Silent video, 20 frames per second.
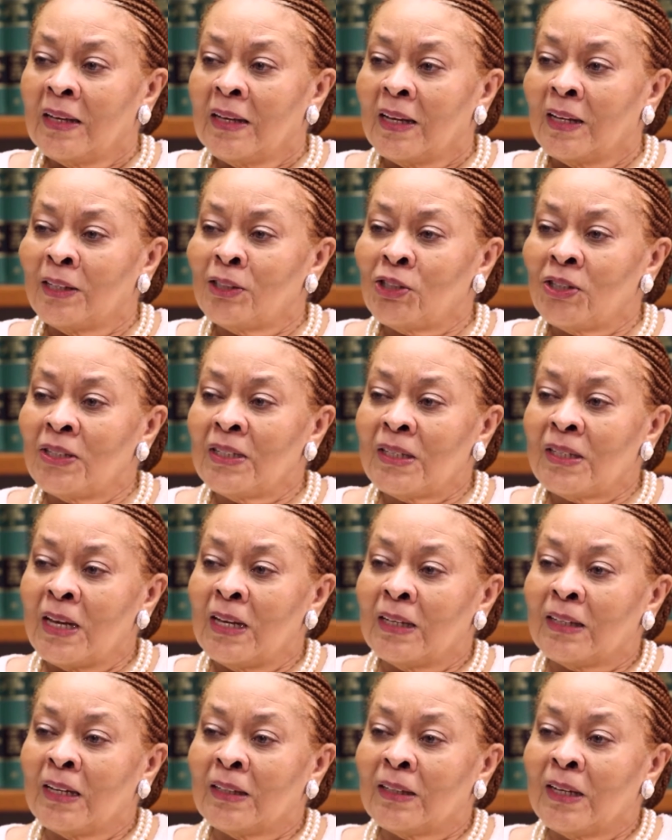and she
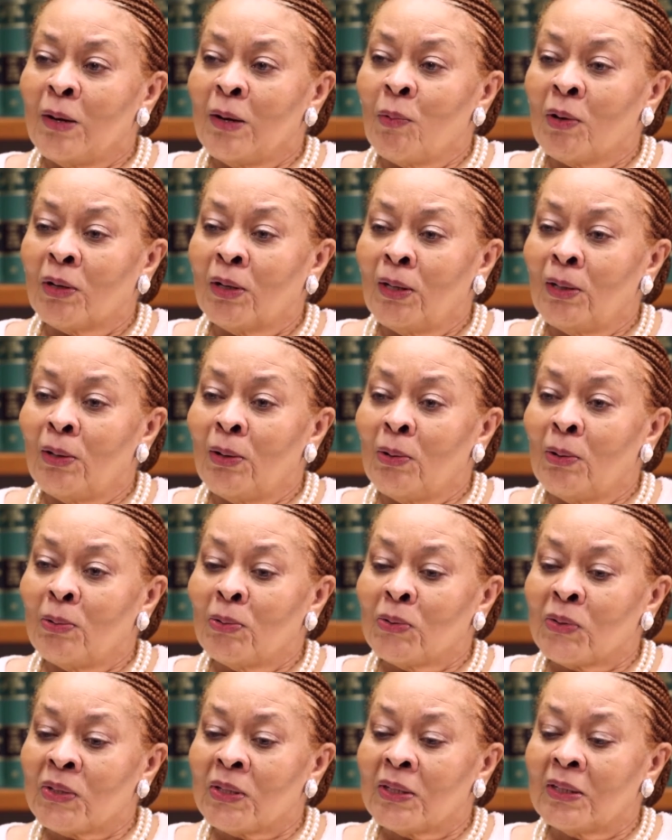said that they were
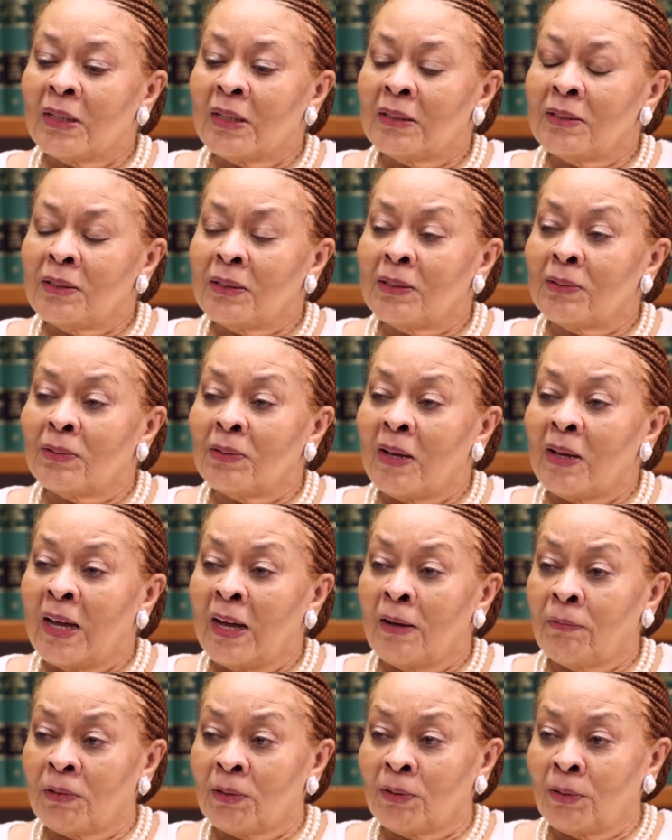closed until
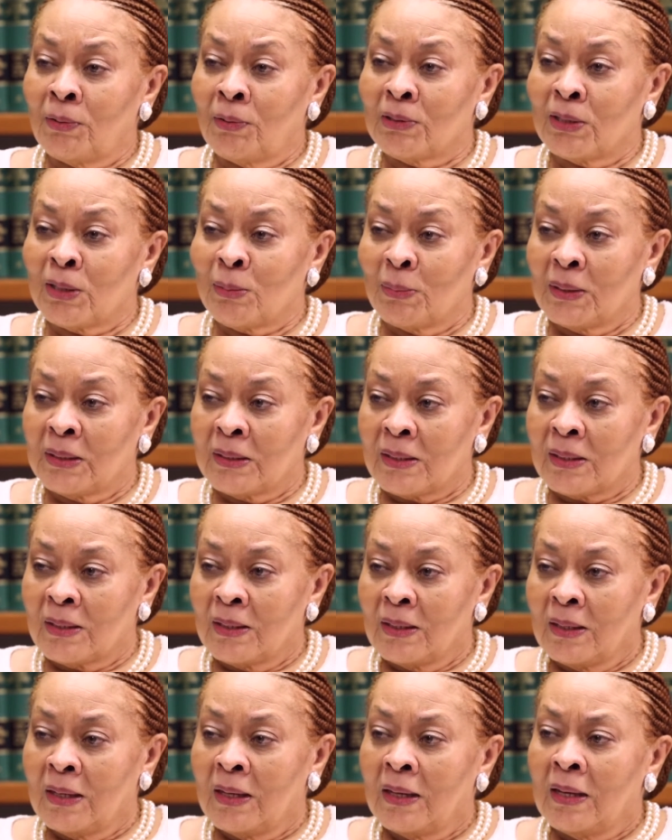after Christmas.
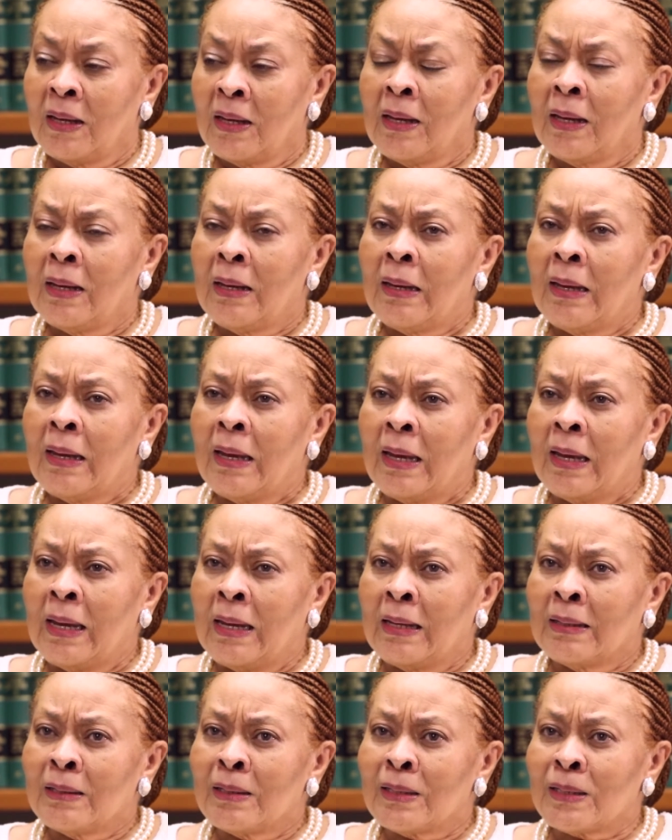
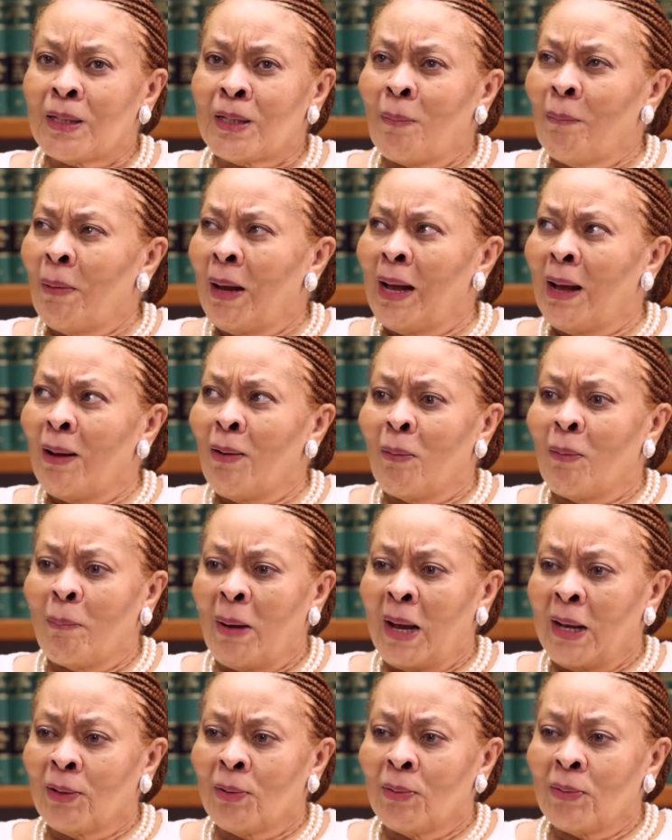And somehow
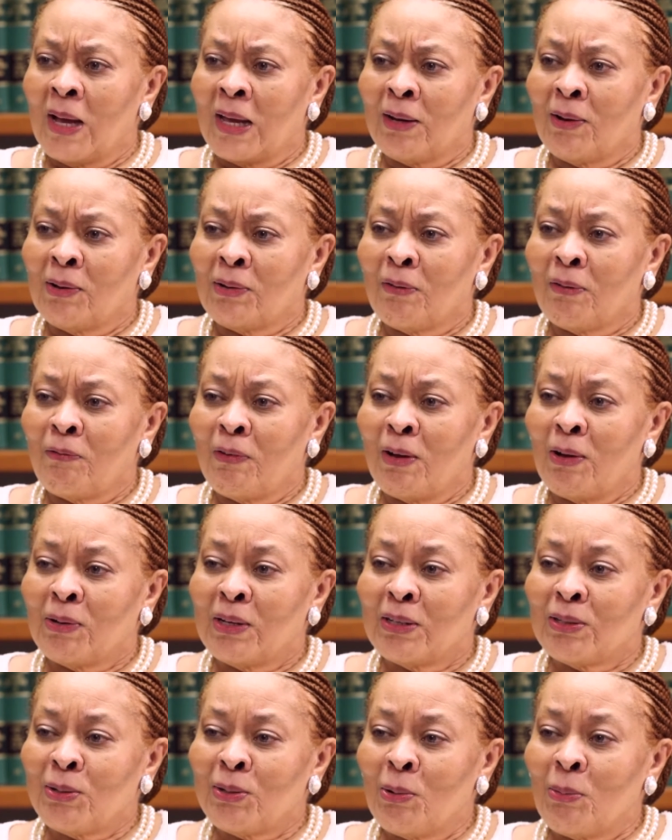Michael got on the phone
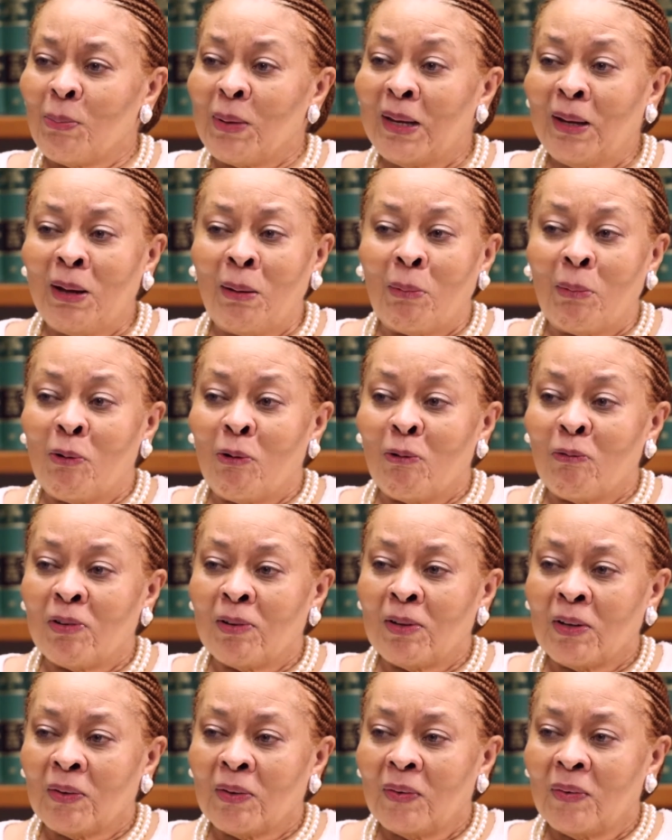and told me come
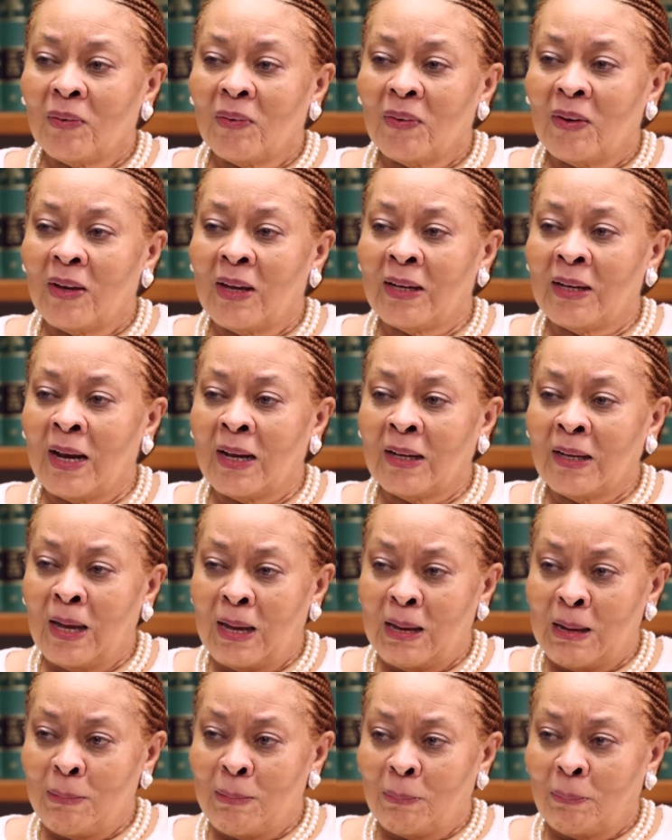over, and I
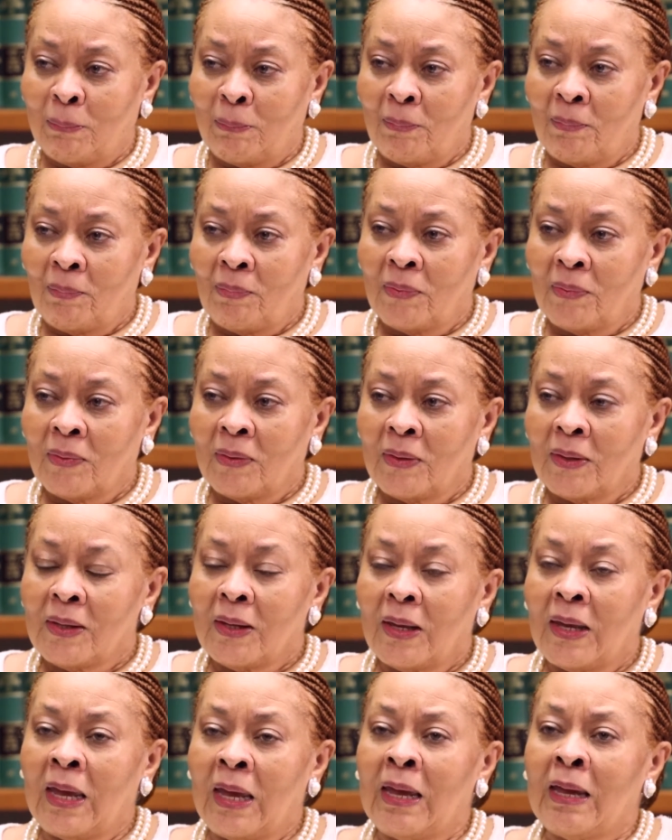came.
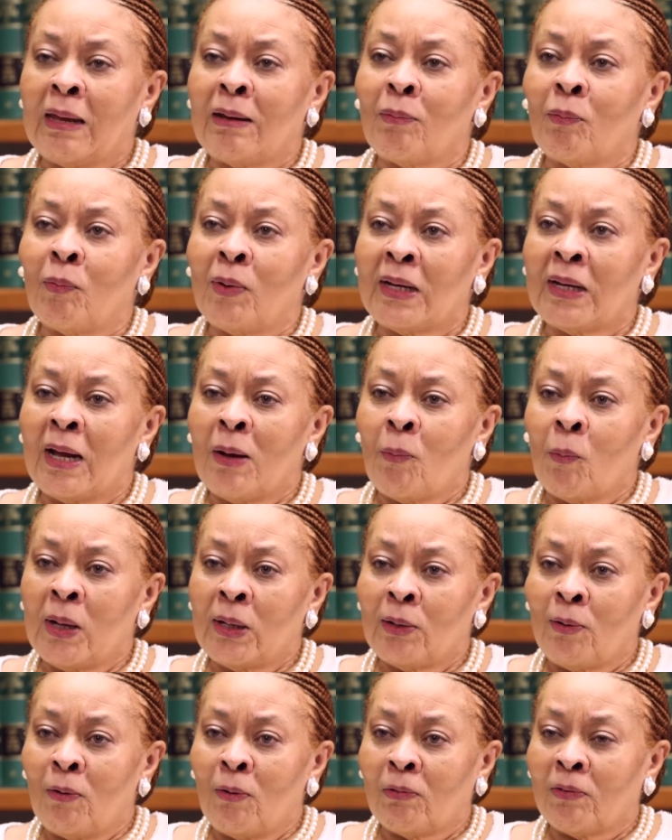And when I
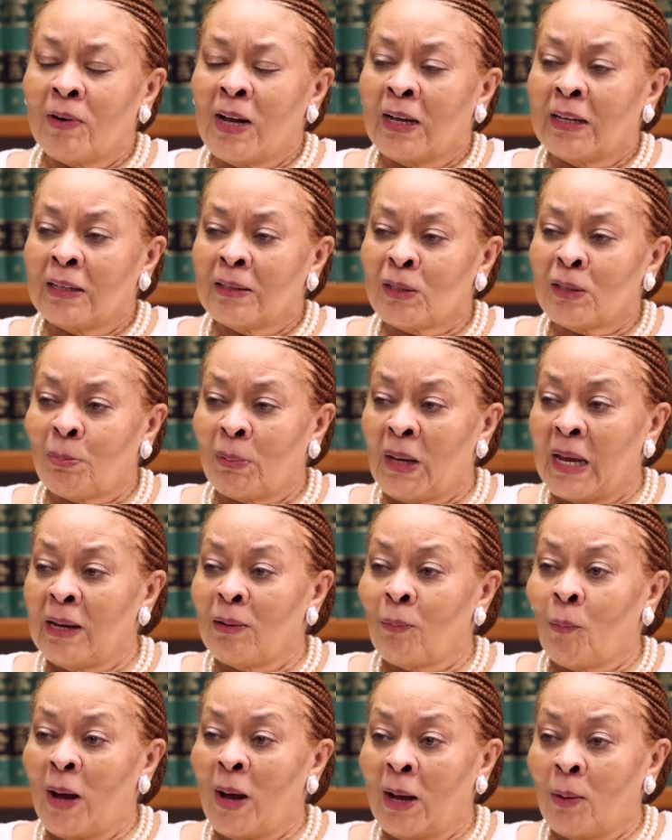went over, I
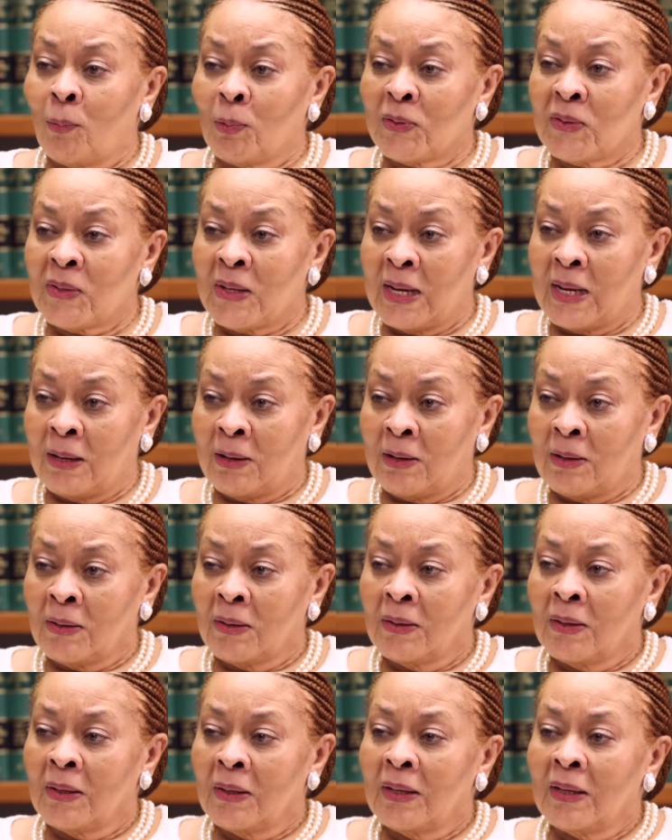explained why I was there,
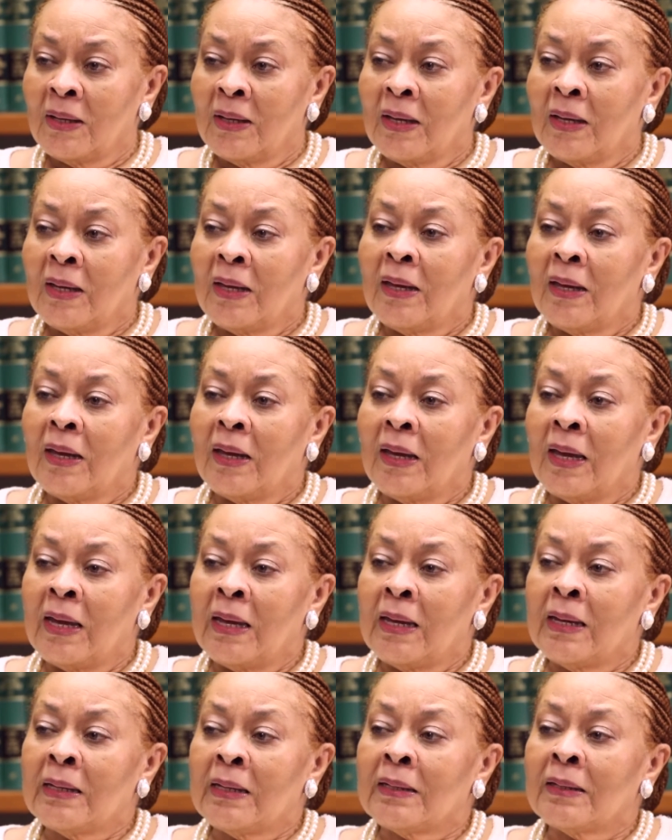
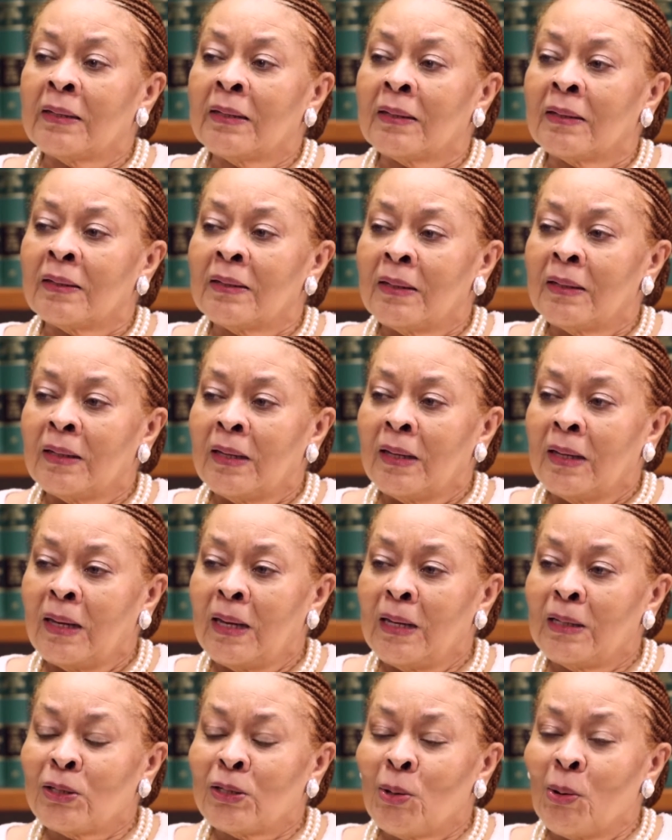and
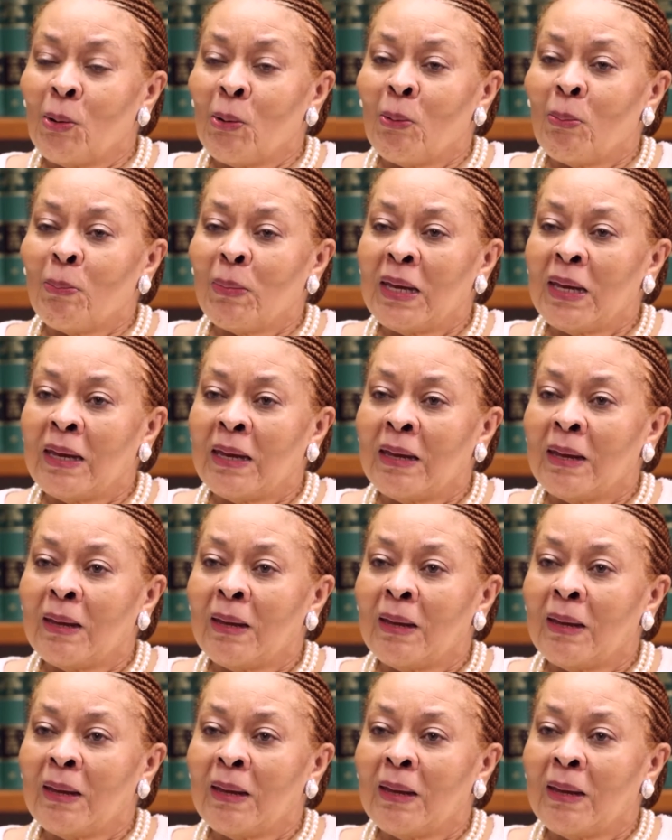he told me,